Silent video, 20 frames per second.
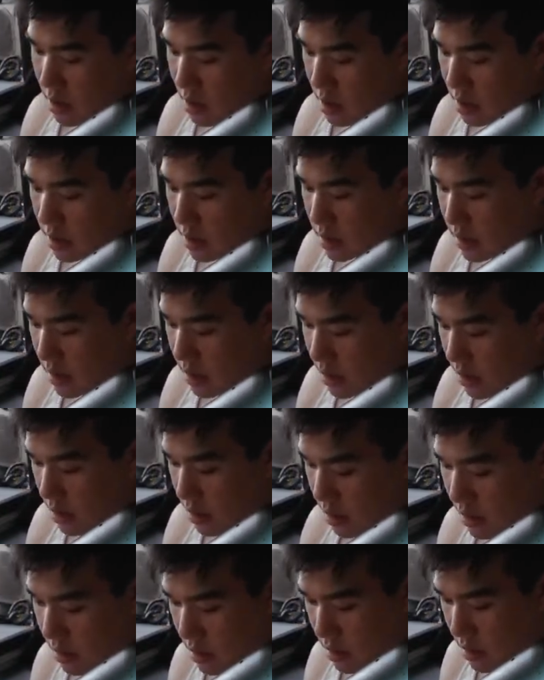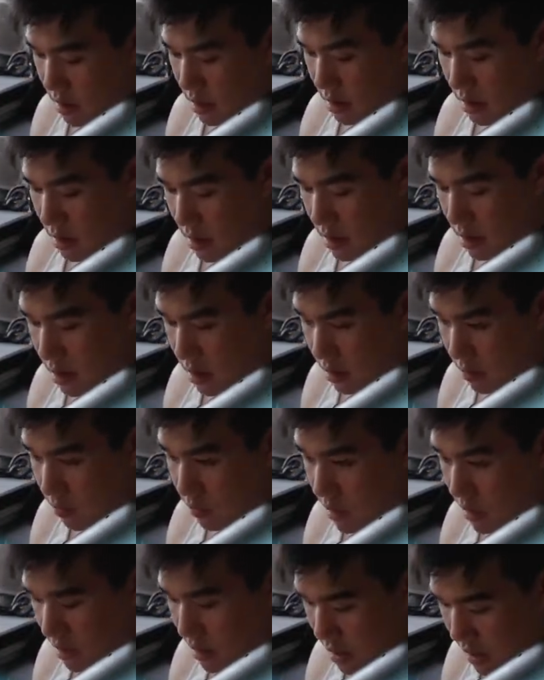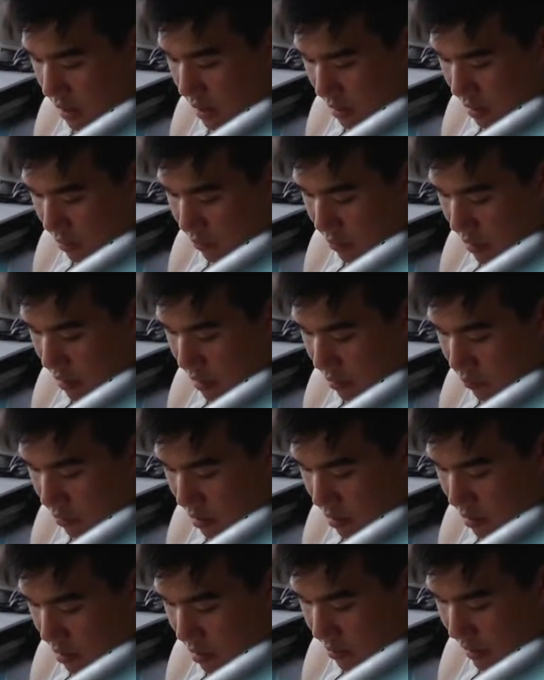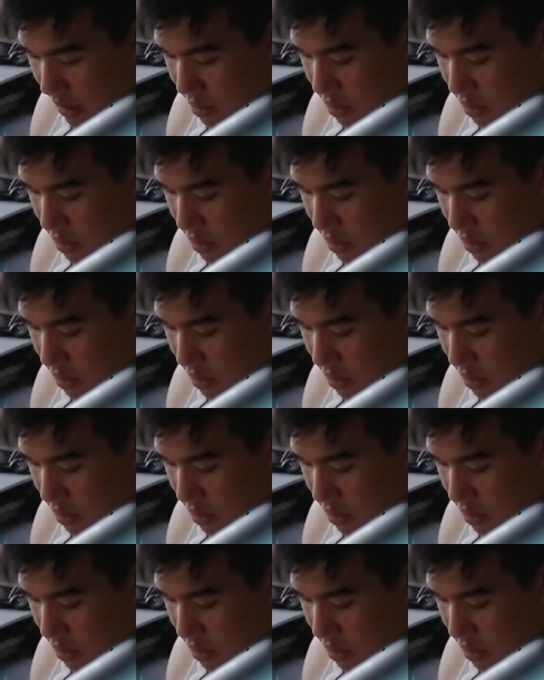So one thing I really want to make